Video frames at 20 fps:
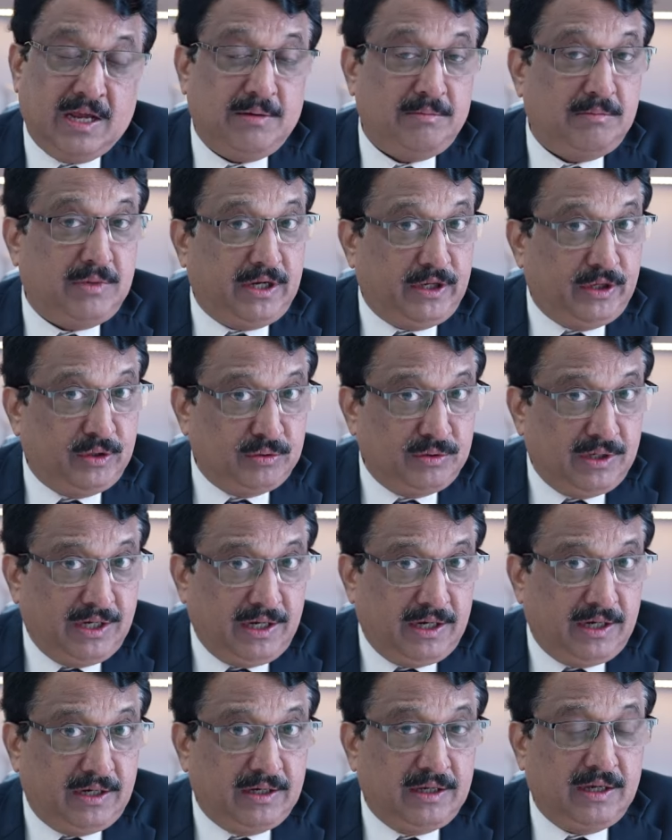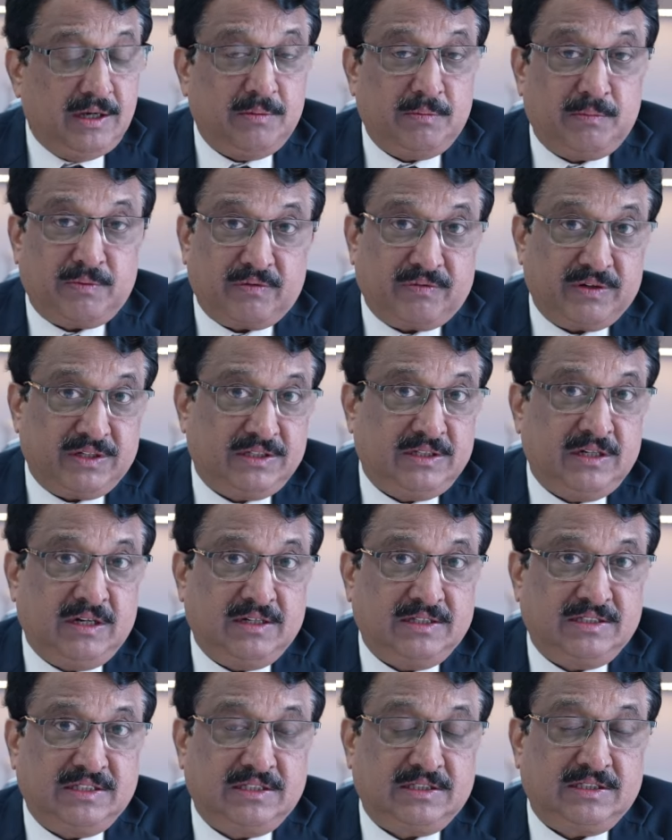But you need professional
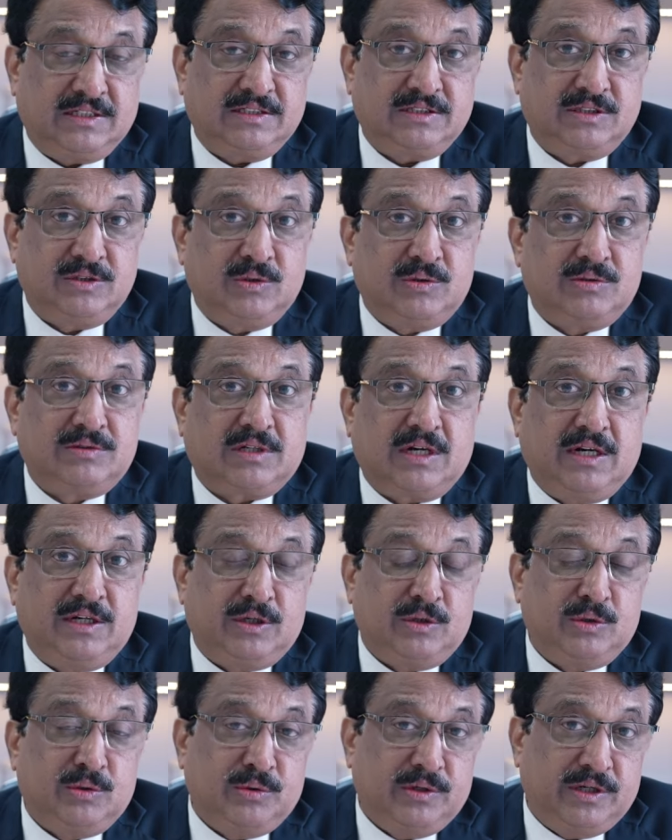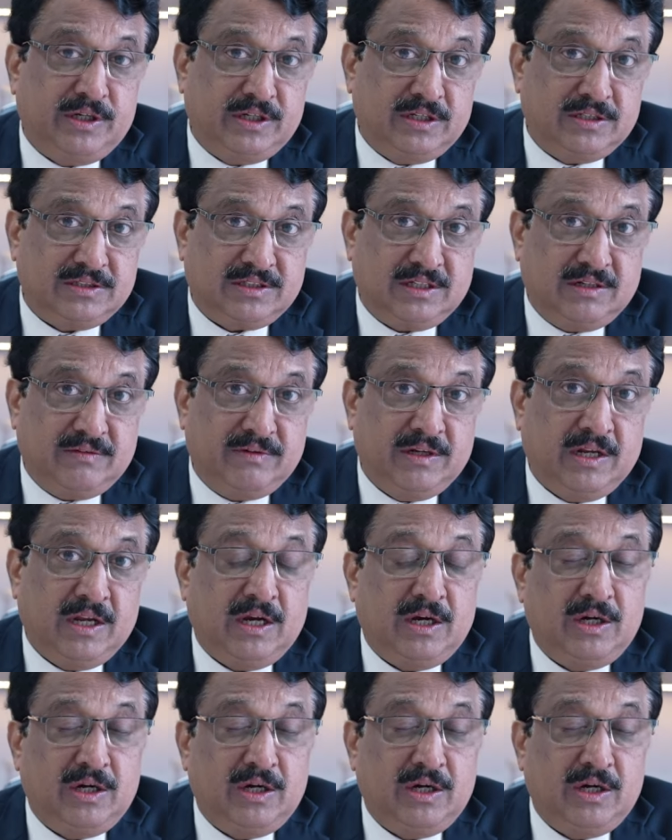assistance. Don't try to do it yourself.